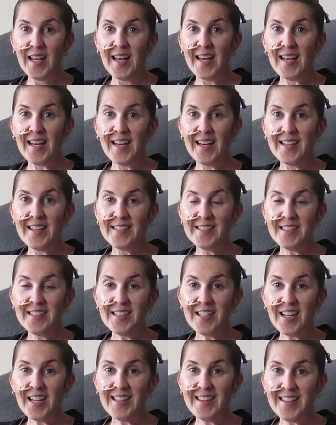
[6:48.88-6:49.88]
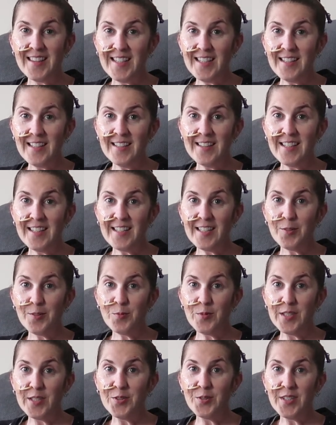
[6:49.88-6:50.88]
and I think that it
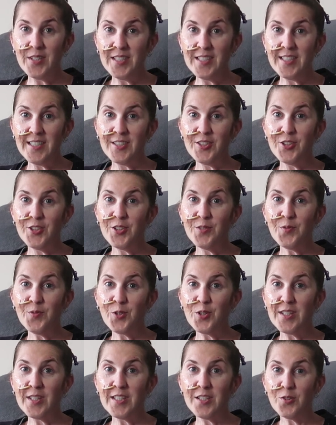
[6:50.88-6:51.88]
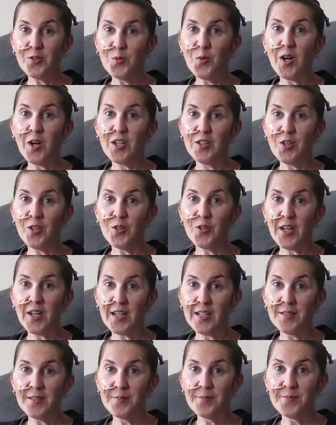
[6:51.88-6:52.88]
will continue for a little while
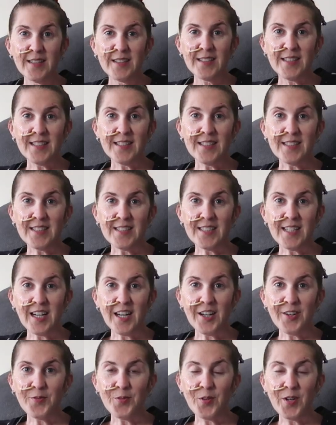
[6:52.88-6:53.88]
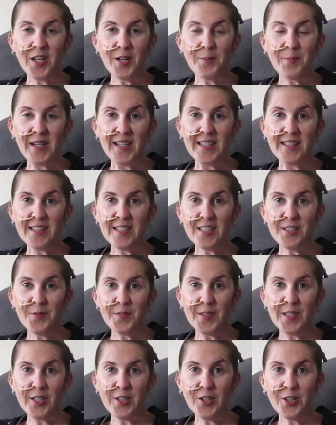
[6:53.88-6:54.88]
longer. Since the start of when I made this
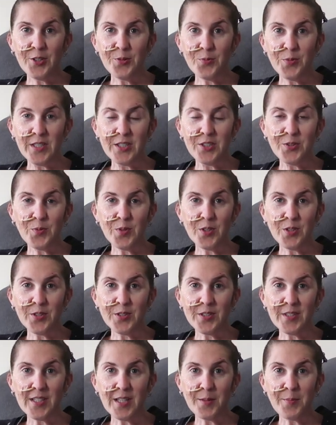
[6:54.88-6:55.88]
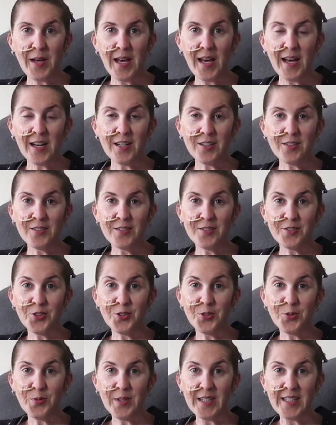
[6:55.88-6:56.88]
video, which was about
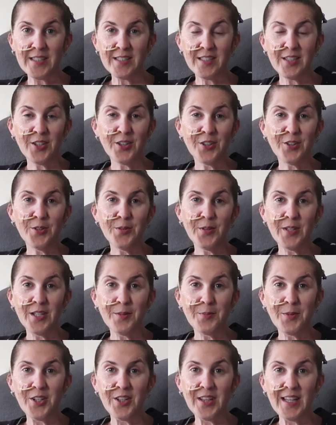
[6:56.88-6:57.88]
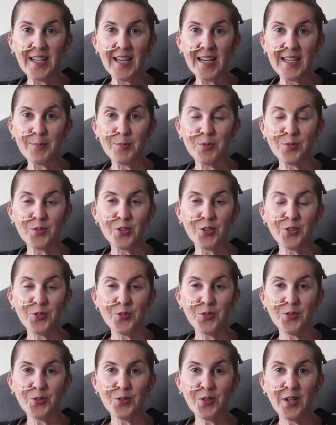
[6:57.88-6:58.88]
2 weeks ago, and I'm only able
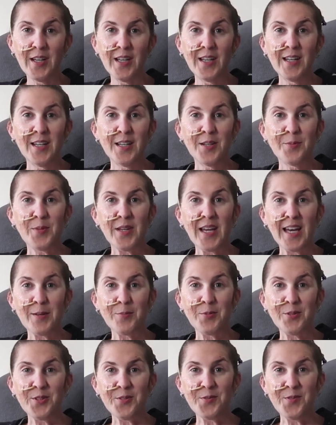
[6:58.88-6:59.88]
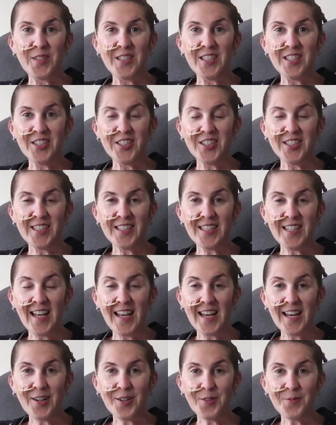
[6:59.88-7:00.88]
to finish it
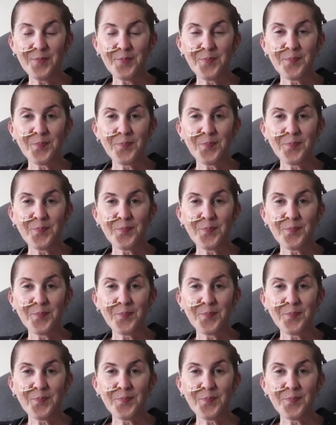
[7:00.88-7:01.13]
now,